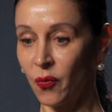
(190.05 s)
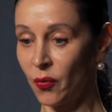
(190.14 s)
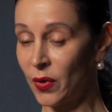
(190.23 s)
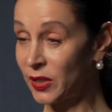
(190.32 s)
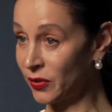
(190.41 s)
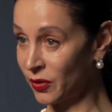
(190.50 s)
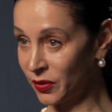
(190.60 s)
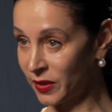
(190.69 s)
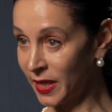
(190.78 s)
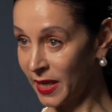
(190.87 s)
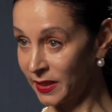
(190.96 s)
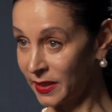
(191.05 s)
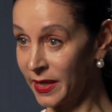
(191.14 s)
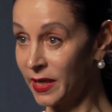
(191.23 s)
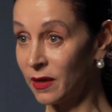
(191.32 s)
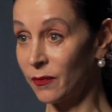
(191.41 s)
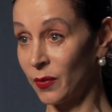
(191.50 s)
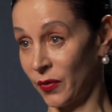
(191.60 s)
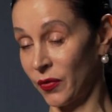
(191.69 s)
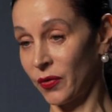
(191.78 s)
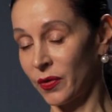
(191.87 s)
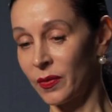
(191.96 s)
research the dance there with
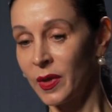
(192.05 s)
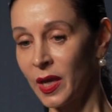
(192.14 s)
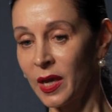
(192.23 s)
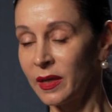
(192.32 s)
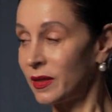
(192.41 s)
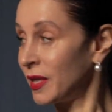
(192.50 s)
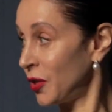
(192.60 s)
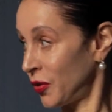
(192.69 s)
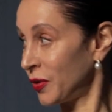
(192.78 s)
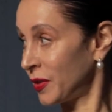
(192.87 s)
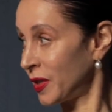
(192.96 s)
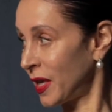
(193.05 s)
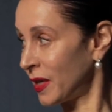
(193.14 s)
certain teachers.